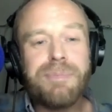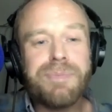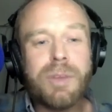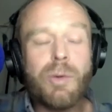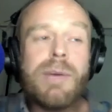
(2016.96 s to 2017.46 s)

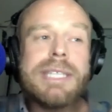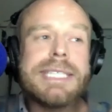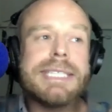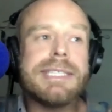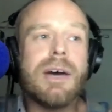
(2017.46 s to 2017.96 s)
with my
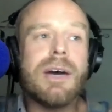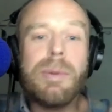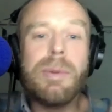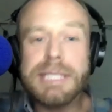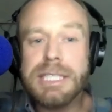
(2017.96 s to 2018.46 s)
sister, when
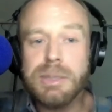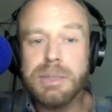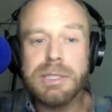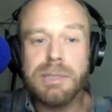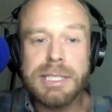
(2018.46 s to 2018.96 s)
my sister
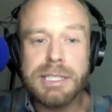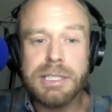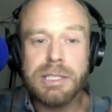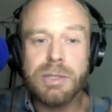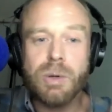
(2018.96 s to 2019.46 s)

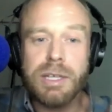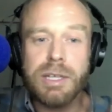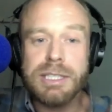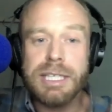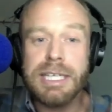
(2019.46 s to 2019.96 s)
has
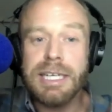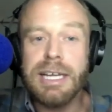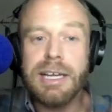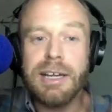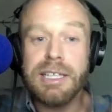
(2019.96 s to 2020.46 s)
seen
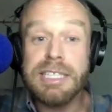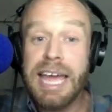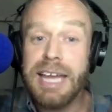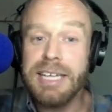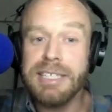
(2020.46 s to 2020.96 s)

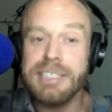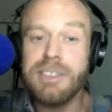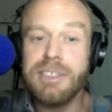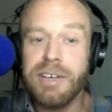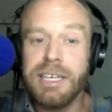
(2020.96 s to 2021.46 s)
10
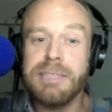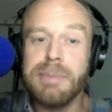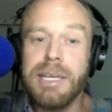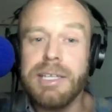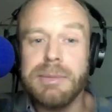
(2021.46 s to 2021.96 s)
psychics and
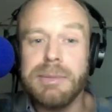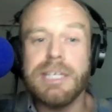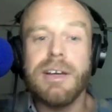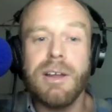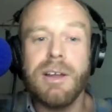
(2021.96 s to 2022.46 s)
mediums in
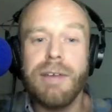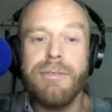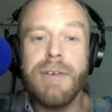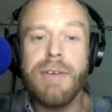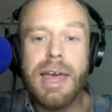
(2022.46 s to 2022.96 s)
her life,
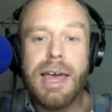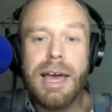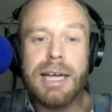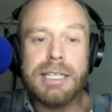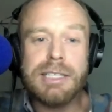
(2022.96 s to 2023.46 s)

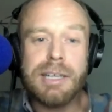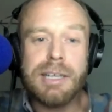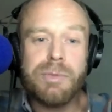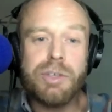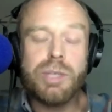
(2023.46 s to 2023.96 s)

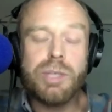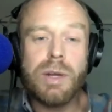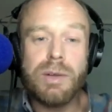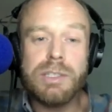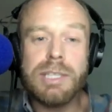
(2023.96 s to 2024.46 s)
and she
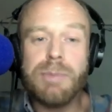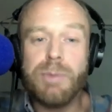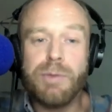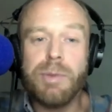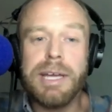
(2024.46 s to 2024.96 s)
went some
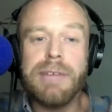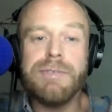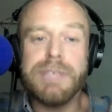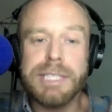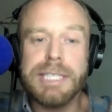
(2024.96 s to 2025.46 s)
with repeat
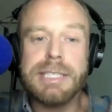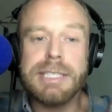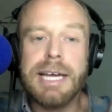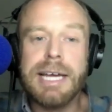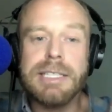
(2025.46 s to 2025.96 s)
visits,
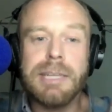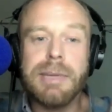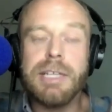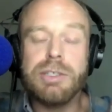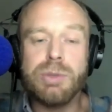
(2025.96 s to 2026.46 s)
and
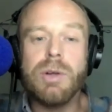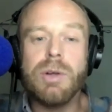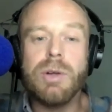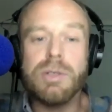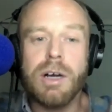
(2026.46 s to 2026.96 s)
it grew a lot
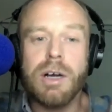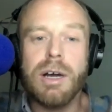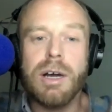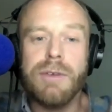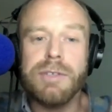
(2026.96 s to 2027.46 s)

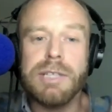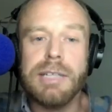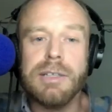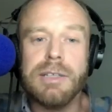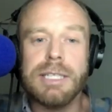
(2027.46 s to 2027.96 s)
darker after
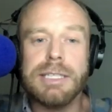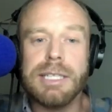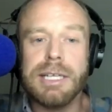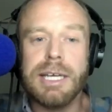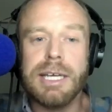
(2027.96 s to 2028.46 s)
Dad died
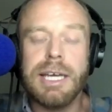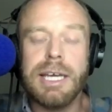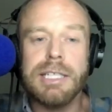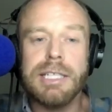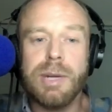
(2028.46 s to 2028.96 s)
suddenly
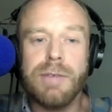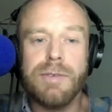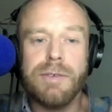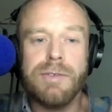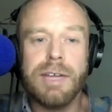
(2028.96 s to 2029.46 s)
in
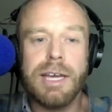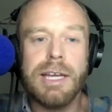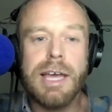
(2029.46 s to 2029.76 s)
2015,